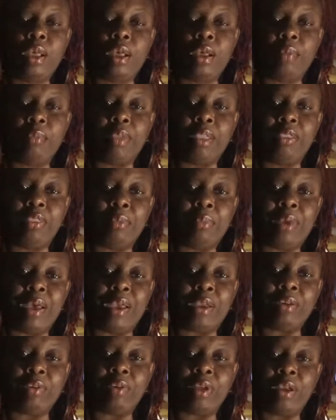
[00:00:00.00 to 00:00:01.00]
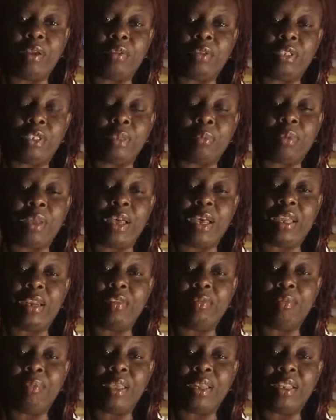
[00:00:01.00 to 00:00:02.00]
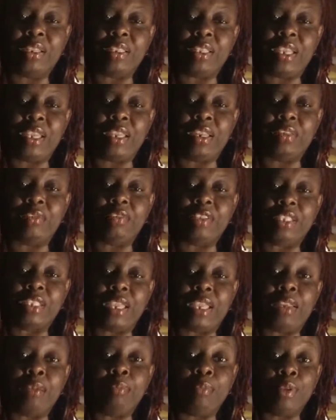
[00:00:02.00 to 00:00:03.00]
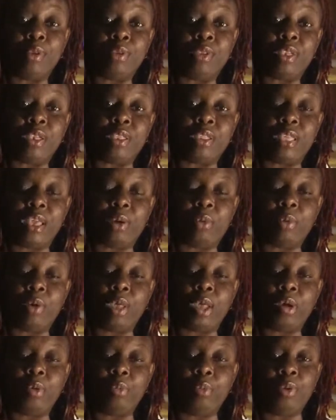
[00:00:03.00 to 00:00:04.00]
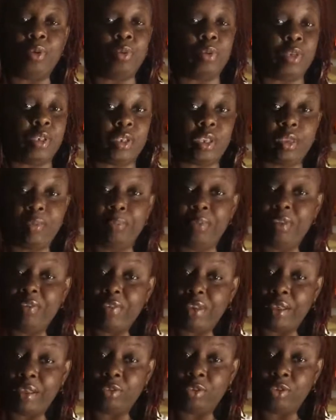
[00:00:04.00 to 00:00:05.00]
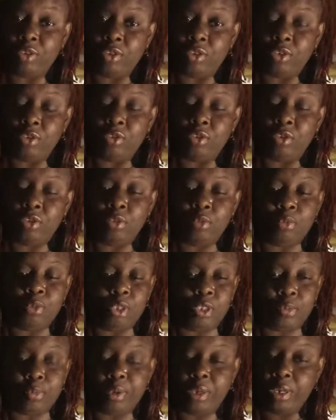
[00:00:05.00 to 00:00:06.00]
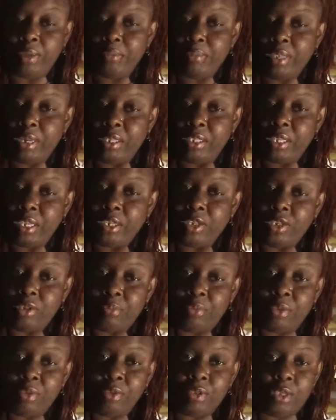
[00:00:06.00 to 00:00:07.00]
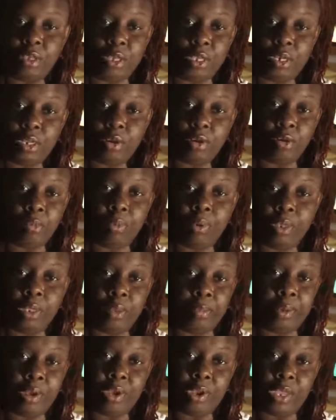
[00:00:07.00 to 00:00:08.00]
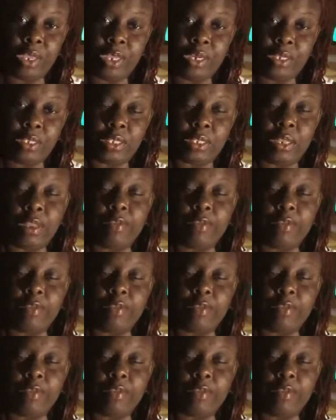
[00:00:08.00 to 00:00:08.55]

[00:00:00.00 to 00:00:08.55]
in the background, some kind of meditative state music that will help you, which can be found on YouTube. Just put in meditation music and it'll pull up all kind of stuff.